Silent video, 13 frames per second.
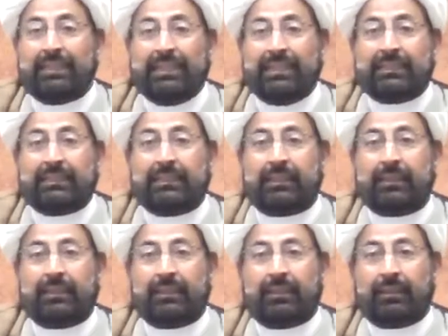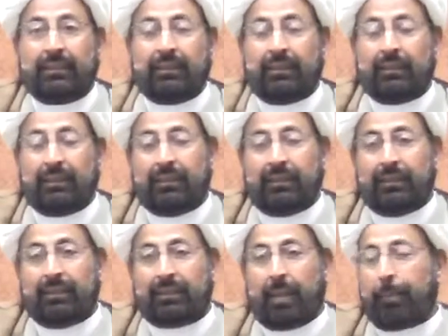these
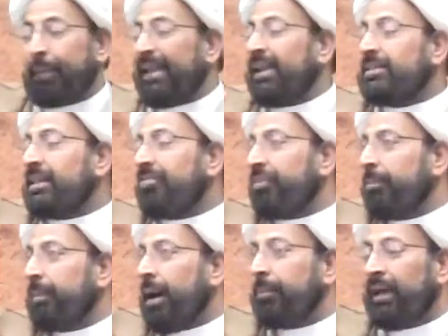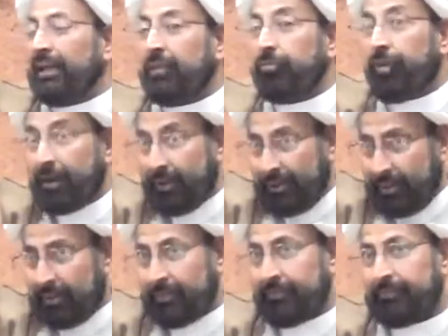companions of Imam Ali
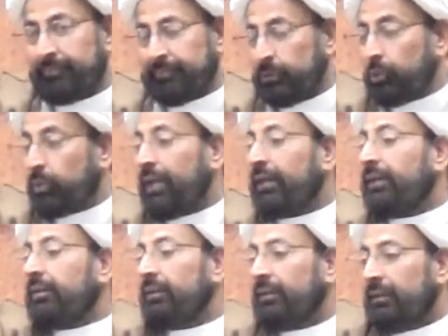were, you can